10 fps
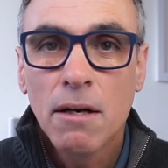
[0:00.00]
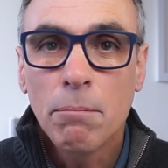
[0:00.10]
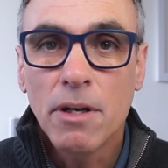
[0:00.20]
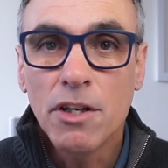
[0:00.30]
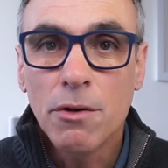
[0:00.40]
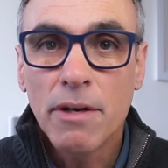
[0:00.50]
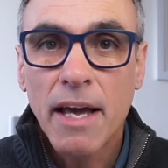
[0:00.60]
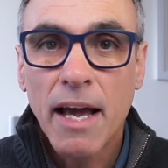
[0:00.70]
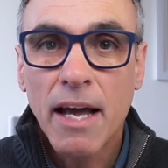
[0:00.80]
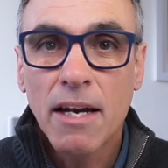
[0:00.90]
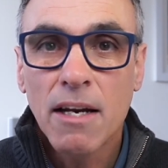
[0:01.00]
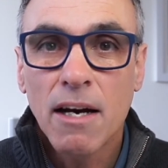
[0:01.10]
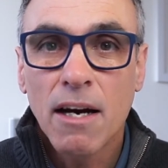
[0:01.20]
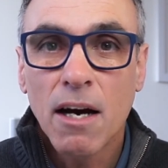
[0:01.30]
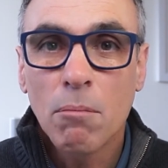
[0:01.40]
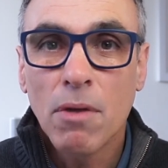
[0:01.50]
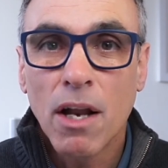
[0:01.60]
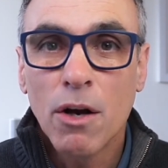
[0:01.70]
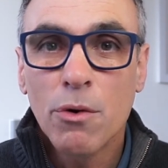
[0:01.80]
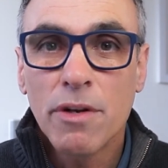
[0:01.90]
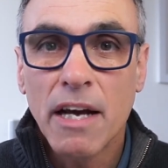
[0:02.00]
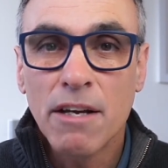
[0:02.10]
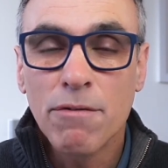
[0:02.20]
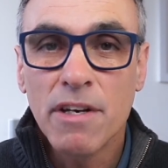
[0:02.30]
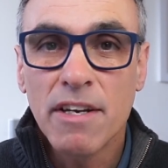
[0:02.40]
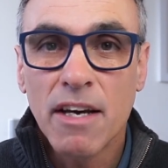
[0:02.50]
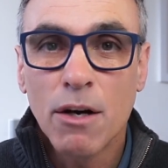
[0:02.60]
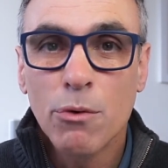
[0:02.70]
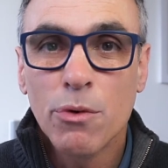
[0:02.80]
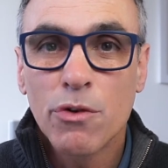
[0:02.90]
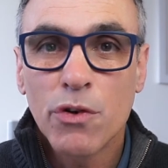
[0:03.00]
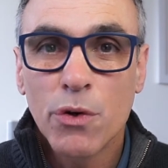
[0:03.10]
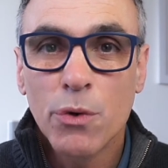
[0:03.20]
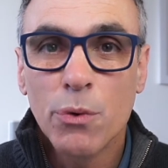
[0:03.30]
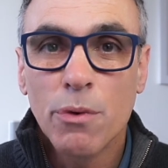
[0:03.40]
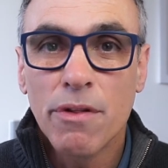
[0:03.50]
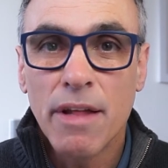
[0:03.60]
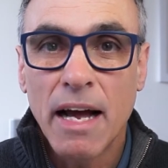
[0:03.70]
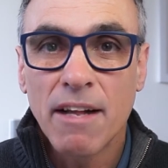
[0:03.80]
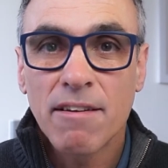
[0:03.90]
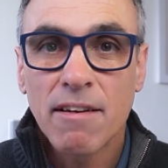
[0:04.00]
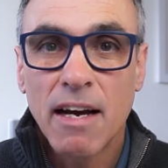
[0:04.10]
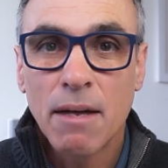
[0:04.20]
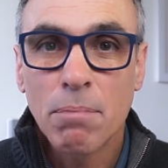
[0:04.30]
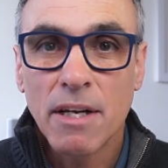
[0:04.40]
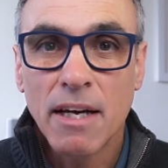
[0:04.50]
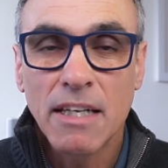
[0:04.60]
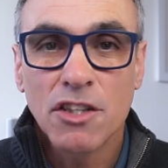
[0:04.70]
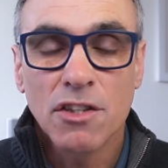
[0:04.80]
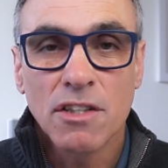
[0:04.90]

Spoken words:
but you can upload a video to that application.